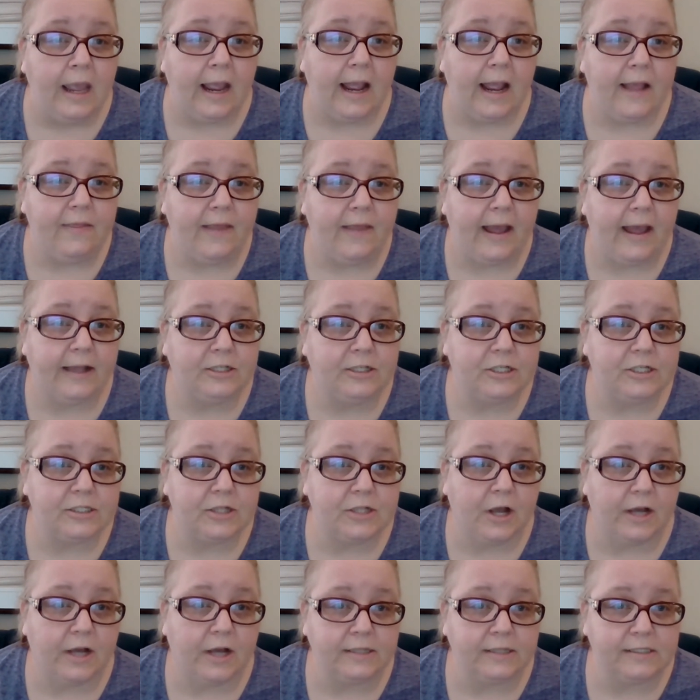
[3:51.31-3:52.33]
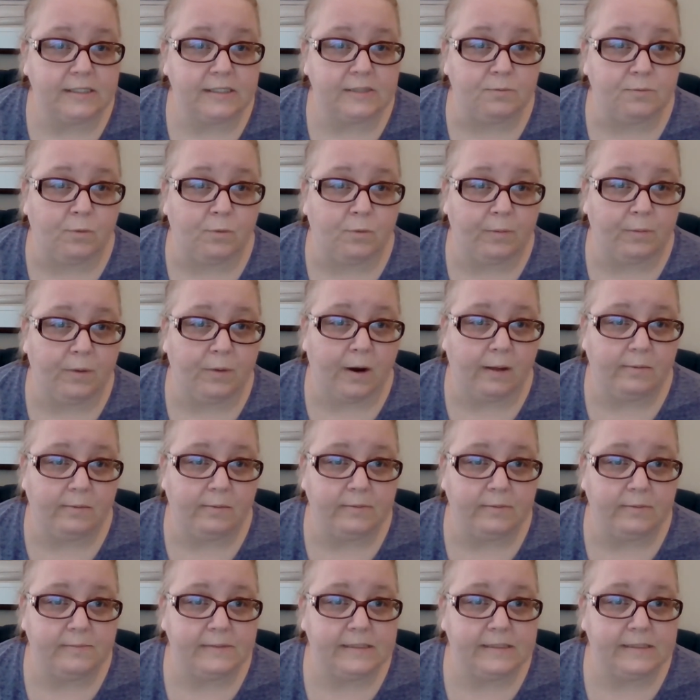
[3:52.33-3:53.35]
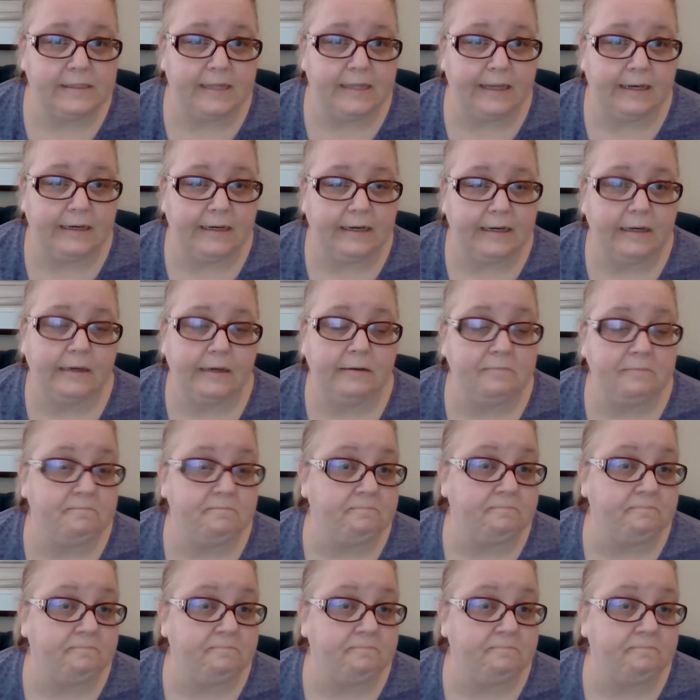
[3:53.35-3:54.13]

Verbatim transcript: And that just causes more problems than